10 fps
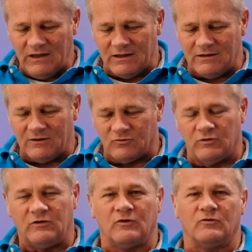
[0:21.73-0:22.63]
In his
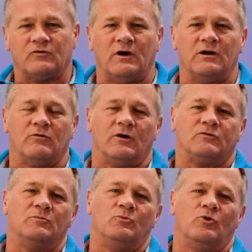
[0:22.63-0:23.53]
research study,
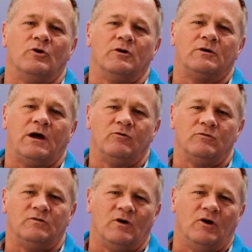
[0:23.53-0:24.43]
Russell Moore had
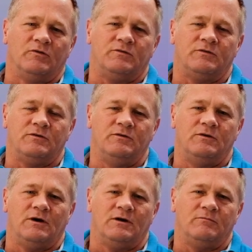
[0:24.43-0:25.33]
results
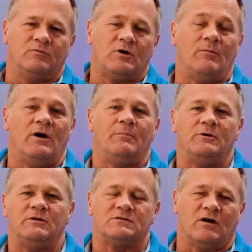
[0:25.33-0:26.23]
uh, come up.
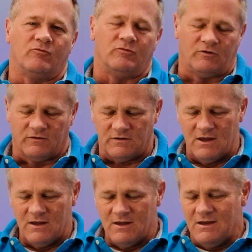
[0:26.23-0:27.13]
He discovered
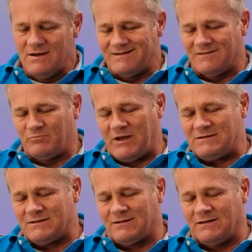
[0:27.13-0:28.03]
results that
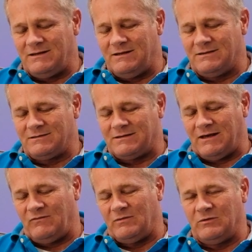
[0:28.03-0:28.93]
basically
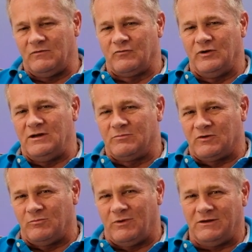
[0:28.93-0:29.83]
gave him the freedom
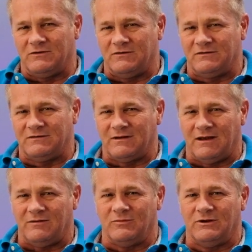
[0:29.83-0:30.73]
to make this
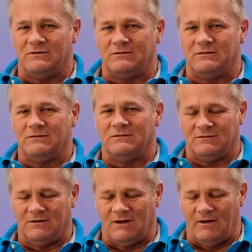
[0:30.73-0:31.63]
statement
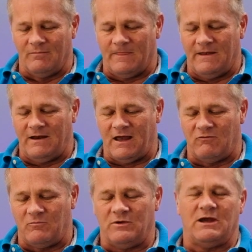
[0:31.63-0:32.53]
um, and
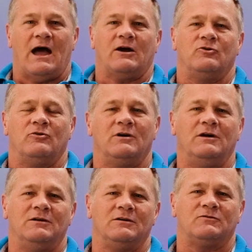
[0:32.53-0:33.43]
have it be
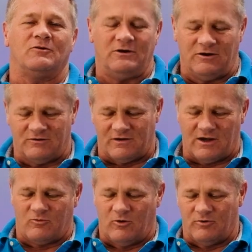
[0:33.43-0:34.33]
accurate. And so here's
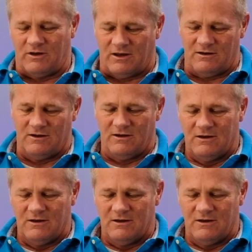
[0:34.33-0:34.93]
that quote again.